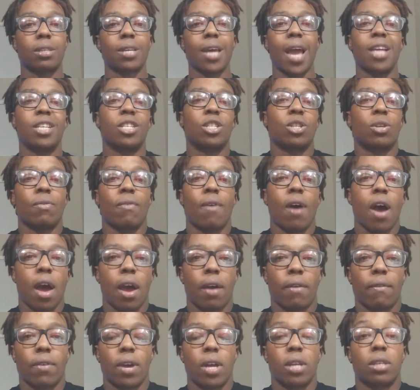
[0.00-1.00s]
to actually
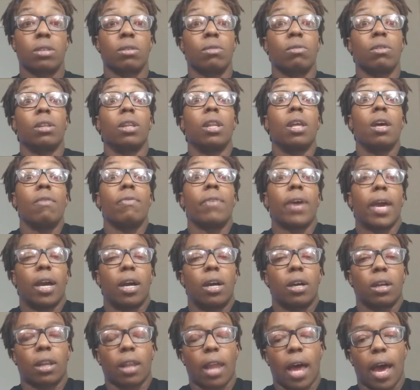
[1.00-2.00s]
survive and to live a
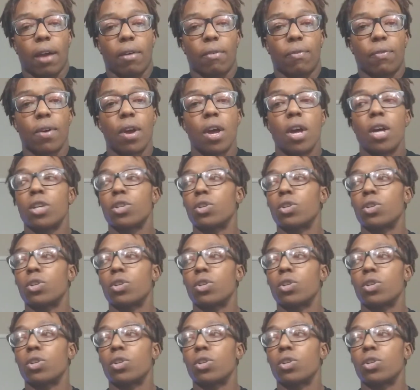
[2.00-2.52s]
good life.